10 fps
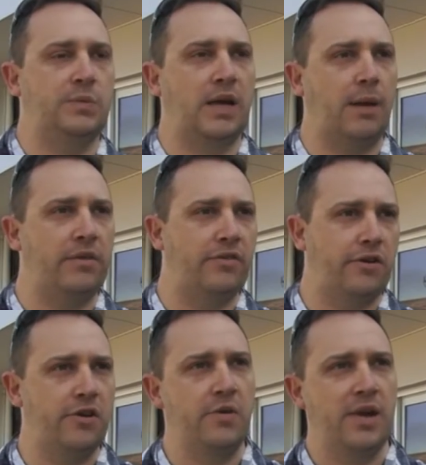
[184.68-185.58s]
as we're coming
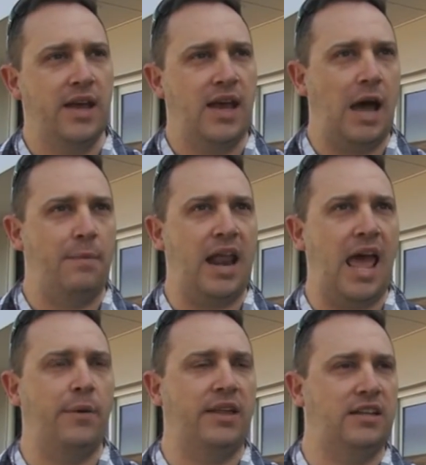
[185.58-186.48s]
through, and
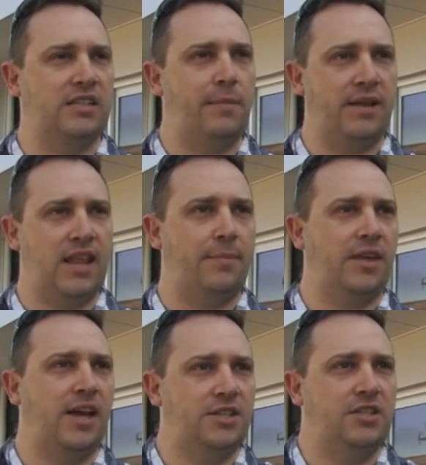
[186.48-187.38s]
how we can actually make that
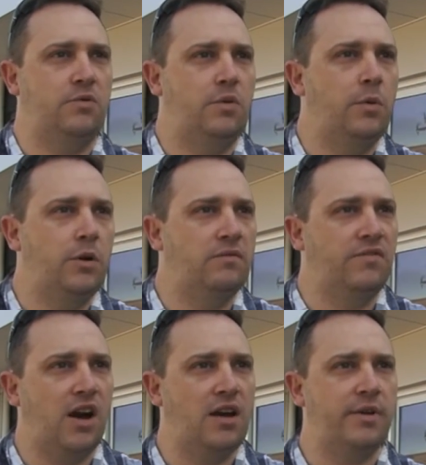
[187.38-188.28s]
application in a real world
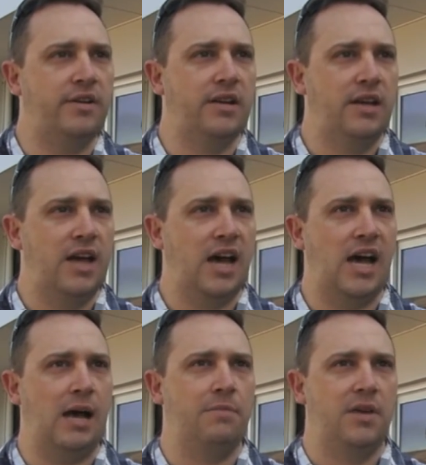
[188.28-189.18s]
environment.
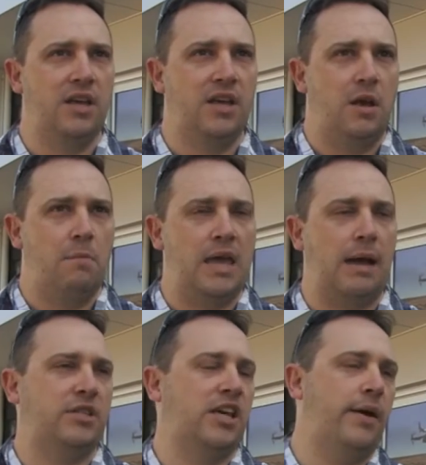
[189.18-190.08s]
Being
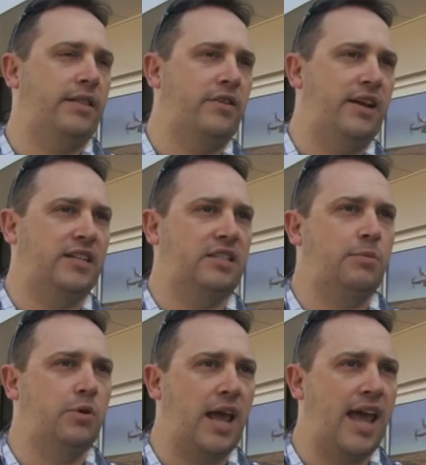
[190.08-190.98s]
able to go out there and actually
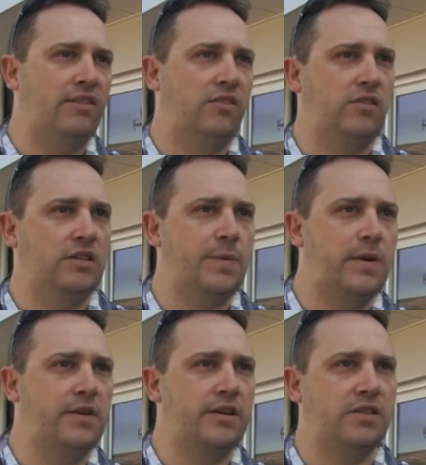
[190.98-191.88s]
put hands-on
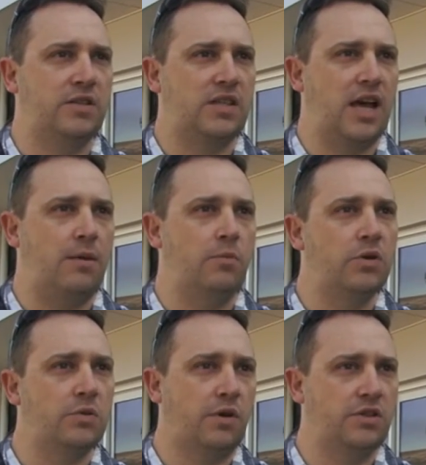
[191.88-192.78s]
experience
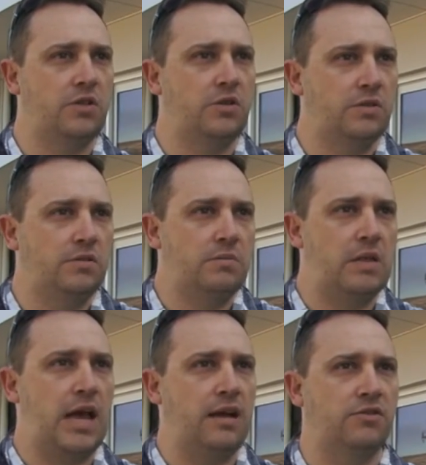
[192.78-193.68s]
with Roger, who's
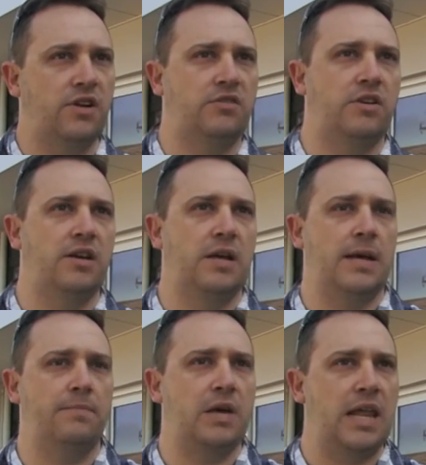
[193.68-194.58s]
our instructor,
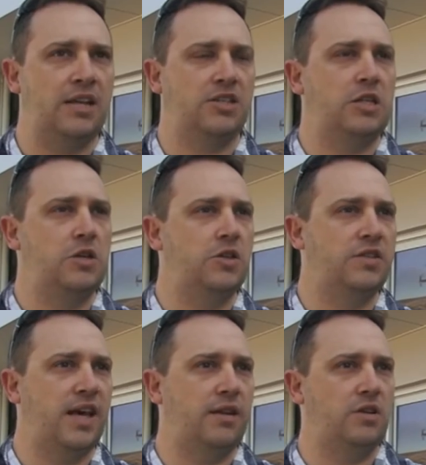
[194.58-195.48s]
and actually use
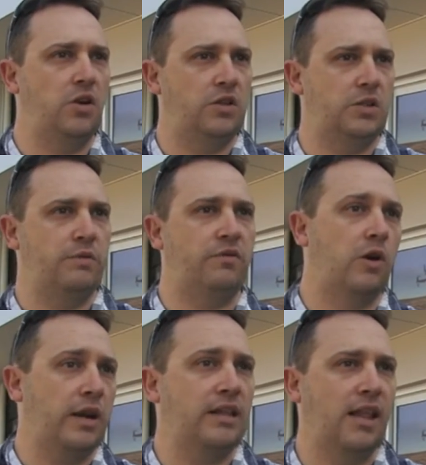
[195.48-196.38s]
that knowledge that we've
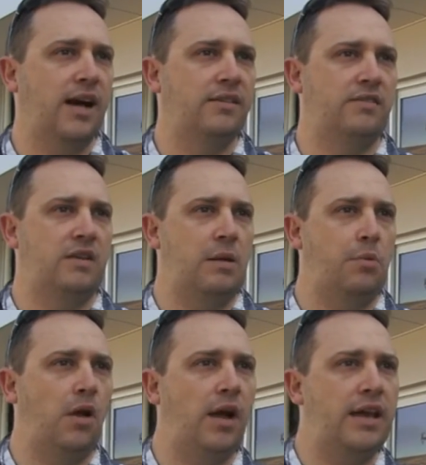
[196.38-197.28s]
got in class and
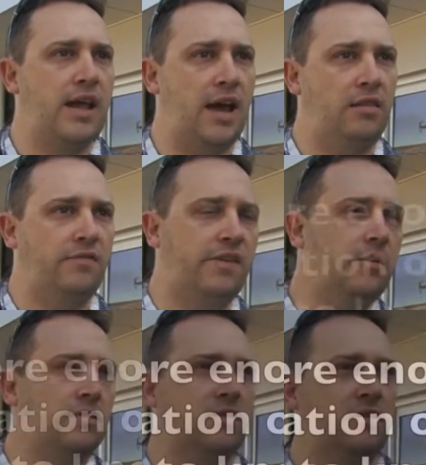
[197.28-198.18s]
apply it out in the field.